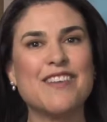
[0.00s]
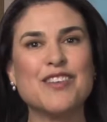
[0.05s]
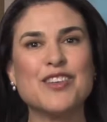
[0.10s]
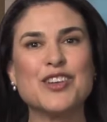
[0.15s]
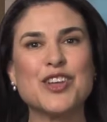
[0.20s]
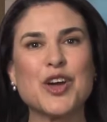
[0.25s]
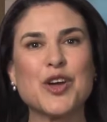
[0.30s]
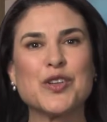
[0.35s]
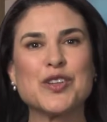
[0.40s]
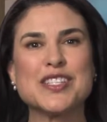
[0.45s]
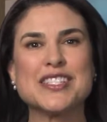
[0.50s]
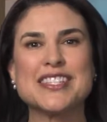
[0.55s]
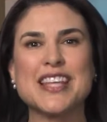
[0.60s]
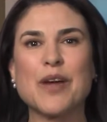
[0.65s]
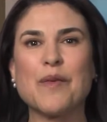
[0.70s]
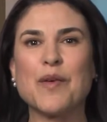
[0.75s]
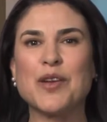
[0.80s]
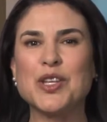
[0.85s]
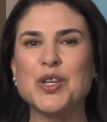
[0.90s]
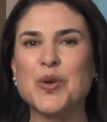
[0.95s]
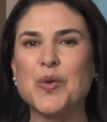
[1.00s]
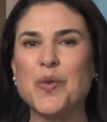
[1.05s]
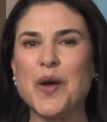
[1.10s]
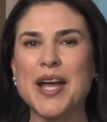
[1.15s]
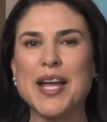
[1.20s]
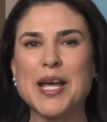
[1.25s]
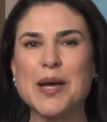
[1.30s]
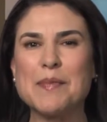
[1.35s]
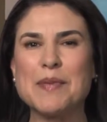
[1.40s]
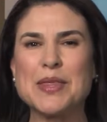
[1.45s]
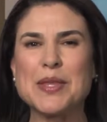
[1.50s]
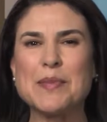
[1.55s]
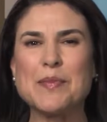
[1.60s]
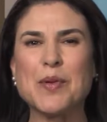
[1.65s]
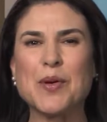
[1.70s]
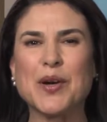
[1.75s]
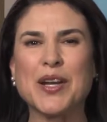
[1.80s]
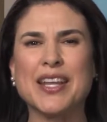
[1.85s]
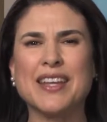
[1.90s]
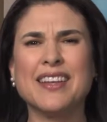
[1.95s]
ever noticed that when you wake up in the
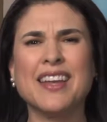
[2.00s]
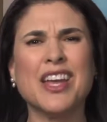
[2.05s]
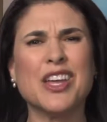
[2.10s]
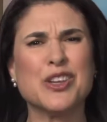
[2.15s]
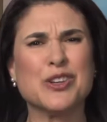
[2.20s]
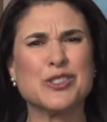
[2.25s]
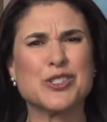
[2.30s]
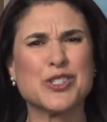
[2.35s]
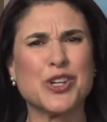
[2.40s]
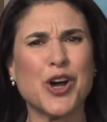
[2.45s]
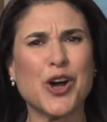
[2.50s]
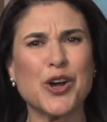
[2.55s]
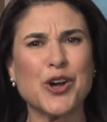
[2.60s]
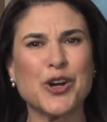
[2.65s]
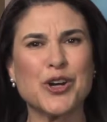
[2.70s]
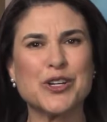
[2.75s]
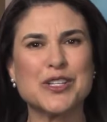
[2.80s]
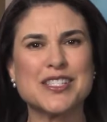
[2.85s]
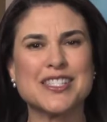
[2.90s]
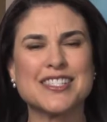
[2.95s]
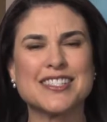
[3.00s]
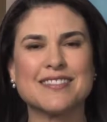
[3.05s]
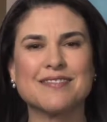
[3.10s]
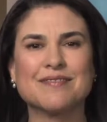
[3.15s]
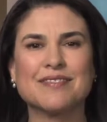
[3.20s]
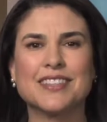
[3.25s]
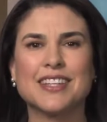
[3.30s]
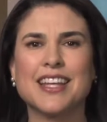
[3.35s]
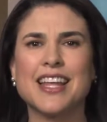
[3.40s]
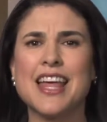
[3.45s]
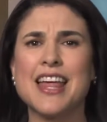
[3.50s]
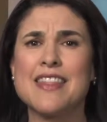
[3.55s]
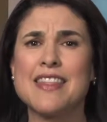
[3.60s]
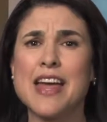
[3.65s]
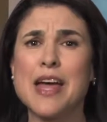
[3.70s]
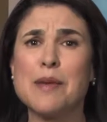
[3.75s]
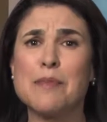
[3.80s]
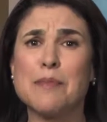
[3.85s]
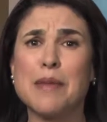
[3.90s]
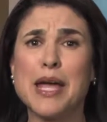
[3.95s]
morning, your jaw hurts?
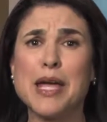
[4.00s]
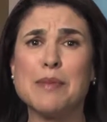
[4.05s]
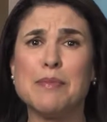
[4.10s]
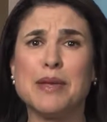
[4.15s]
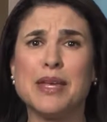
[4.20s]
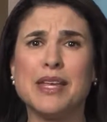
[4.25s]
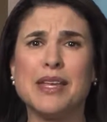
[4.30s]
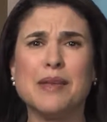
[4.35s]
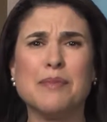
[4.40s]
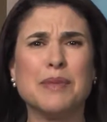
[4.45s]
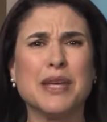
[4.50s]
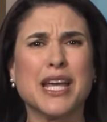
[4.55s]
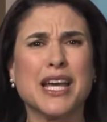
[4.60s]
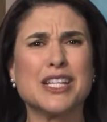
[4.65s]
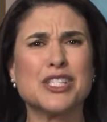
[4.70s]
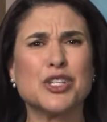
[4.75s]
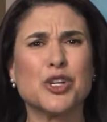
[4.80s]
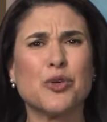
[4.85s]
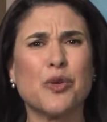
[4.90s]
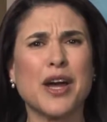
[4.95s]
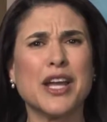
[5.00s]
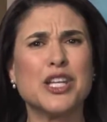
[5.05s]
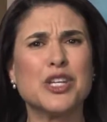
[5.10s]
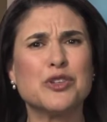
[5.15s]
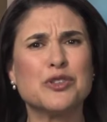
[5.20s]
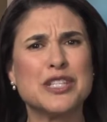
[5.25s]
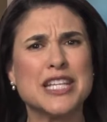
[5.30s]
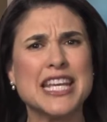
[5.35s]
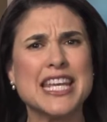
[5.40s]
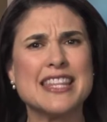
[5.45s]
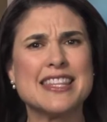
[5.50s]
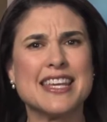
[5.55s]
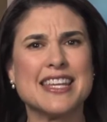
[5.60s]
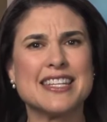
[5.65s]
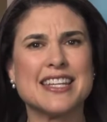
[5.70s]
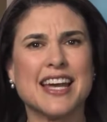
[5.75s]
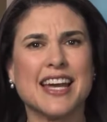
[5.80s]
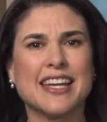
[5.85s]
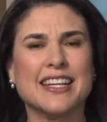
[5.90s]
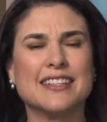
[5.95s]
That may be because you grind your teeth
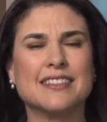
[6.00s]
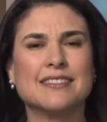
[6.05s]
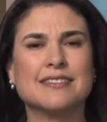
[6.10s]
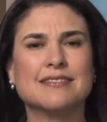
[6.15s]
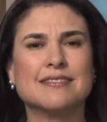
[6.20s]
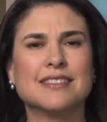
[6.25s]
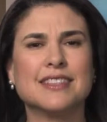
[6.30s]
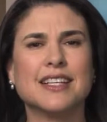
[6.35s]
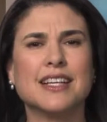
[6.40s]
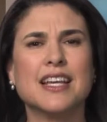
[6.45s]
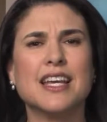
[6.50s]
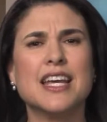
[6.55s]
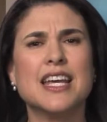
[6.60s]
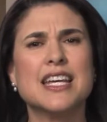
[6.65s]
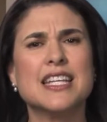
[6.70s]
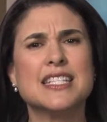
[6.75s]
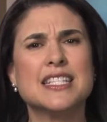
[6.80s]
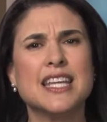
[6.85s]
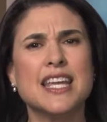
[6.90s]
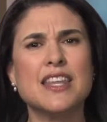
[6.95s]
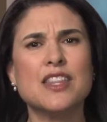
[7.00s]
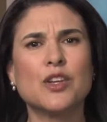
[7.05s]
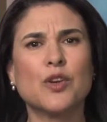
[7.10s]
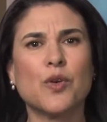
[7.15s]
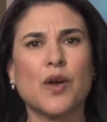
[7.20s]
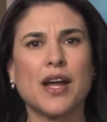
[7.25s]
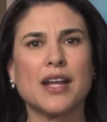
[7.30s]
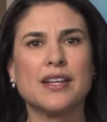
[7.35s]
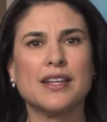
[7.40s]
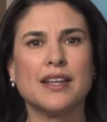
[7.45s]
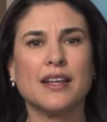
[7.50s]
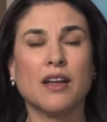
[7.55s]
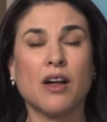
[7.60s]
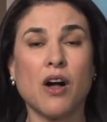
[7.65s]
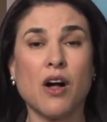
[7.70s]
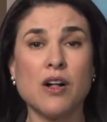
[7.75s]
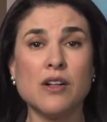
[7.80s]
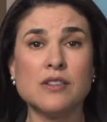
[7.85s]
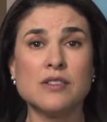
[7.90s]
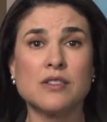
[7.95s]
at night. Teeth grinding,
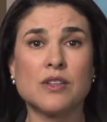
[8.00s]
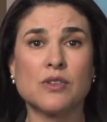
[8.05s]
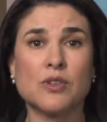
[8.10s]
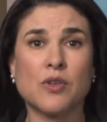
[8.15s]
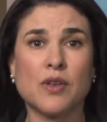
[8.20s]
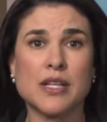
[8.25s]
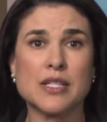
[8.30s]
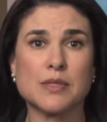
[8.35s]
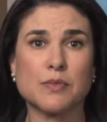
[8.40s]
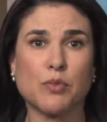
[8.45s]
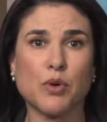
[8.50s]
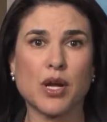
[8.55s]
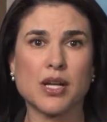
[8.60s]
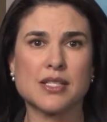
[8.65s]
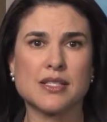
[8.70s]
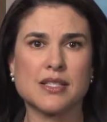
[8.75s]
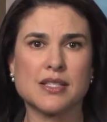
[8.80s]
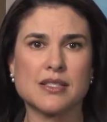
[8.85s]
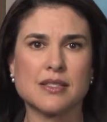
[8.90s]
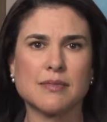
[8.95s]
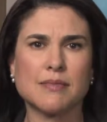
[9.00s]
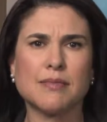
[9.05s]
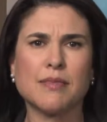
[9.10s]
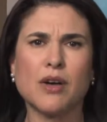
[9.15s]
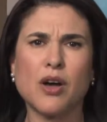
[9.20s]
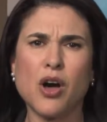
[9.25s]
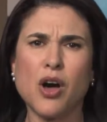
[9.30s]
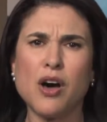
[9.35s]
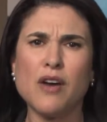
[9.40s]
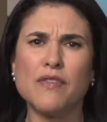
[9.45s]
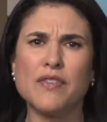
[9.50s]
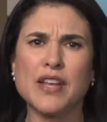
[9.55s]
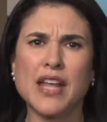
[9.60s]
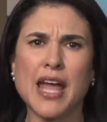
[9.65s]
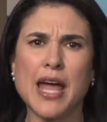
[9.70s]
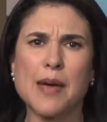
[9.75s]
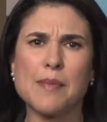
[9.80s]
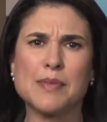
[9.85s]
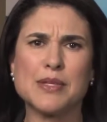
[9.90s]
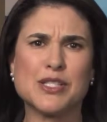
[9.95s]
also known as bruxism, often
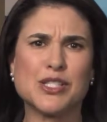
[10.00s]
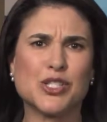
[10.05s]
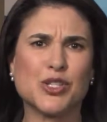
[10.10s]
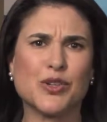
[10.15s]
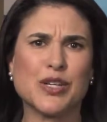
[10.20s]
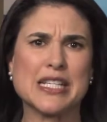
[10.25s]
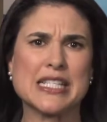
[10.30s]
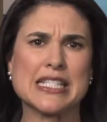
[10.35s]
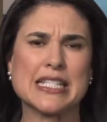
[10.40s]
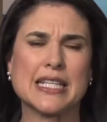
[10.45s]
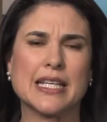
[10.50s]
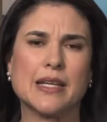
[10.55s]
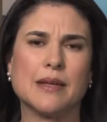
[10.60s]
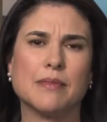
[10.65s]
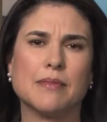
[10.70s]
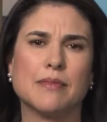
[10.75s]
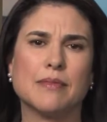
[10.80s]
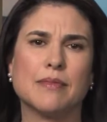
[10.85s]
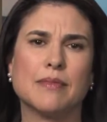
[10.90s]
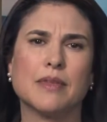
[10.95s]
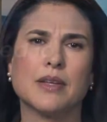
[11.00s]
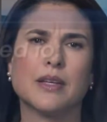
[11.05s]
happens during sleep.